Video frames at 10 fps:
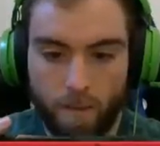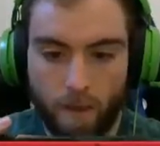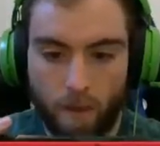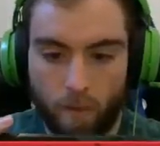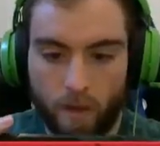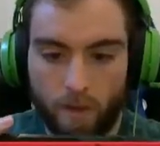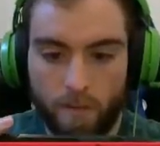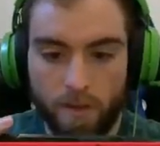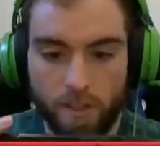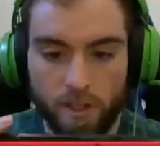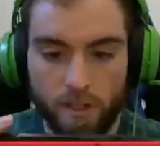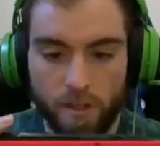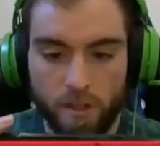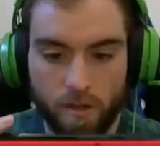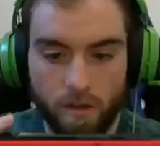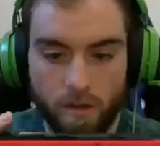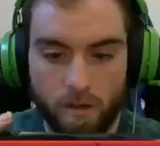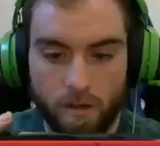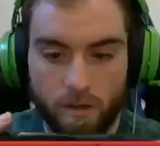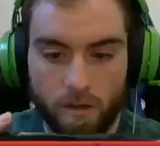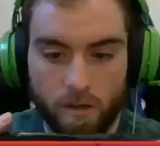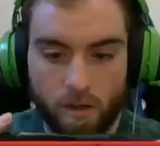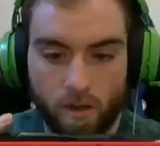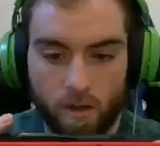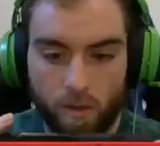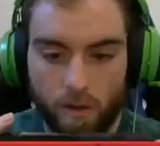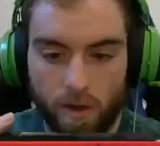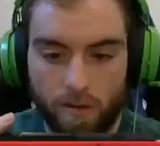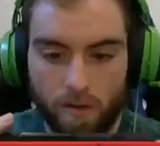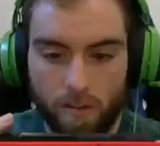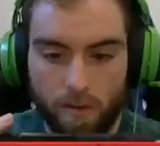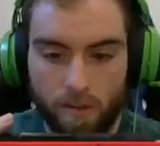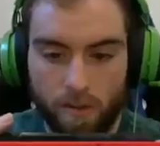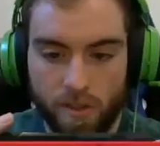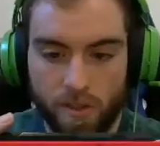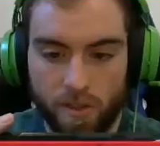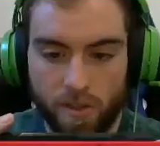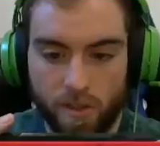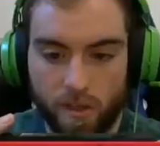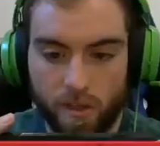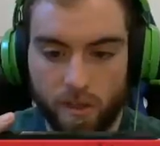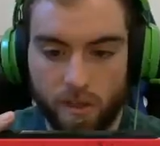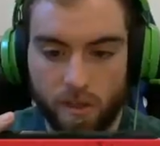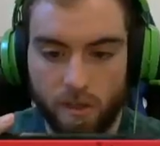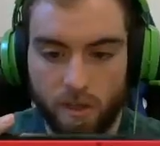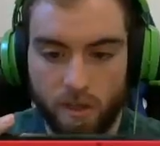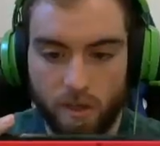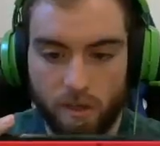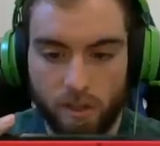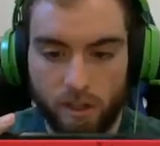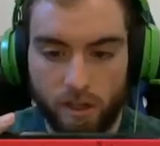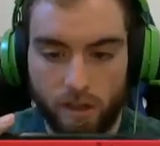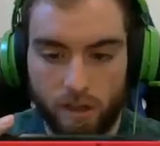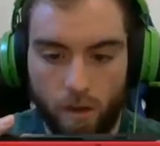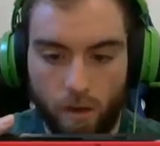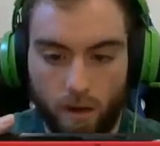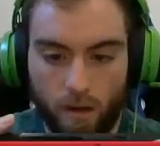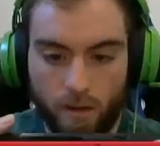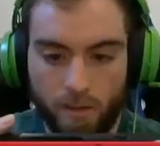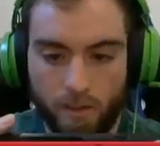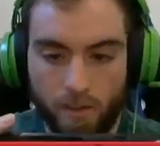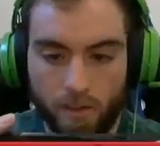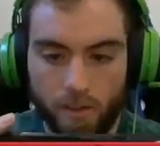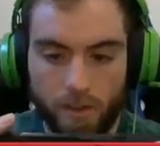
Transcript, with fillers: Okay, we can pinch it. We can definitely pinch this against the Nita and the Shelly, or at least steal some of